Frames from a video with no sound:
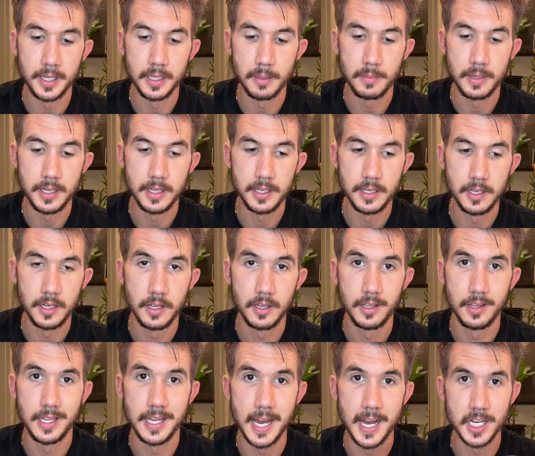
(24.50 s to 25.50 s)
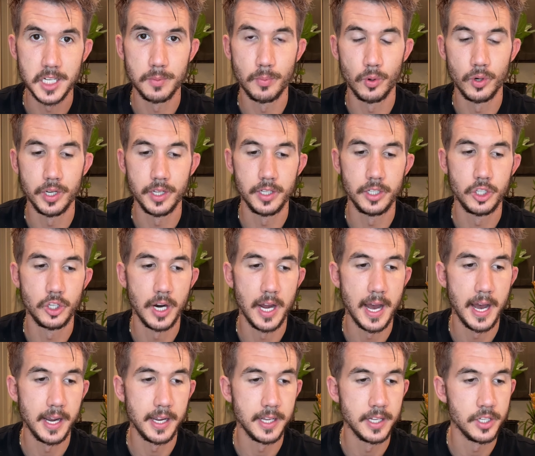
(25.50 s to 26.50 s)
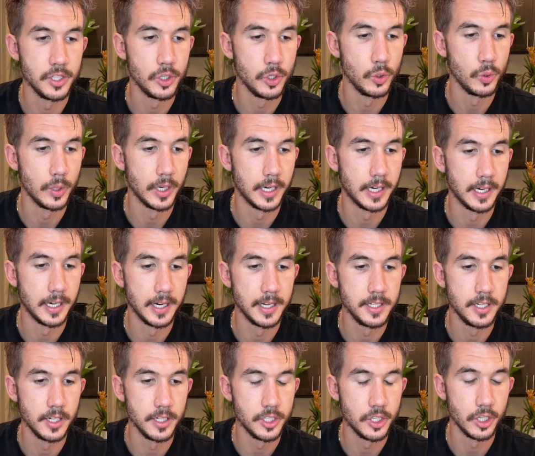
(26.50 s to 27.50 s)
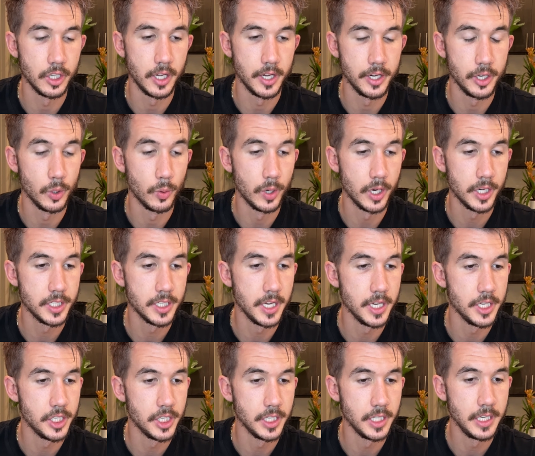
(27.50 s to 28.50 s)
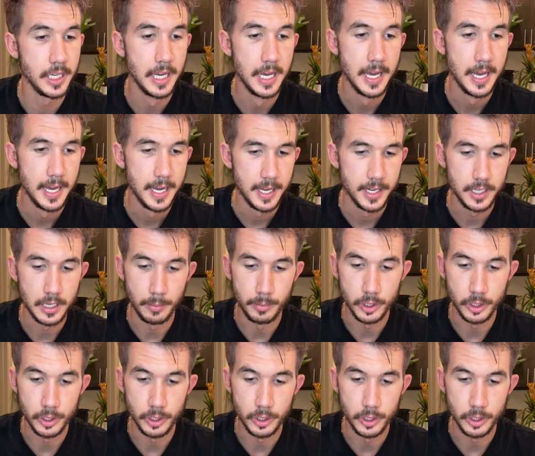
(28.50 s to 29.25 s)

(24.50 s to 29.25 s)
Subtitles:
them in the exported track into a digital audio workstation, double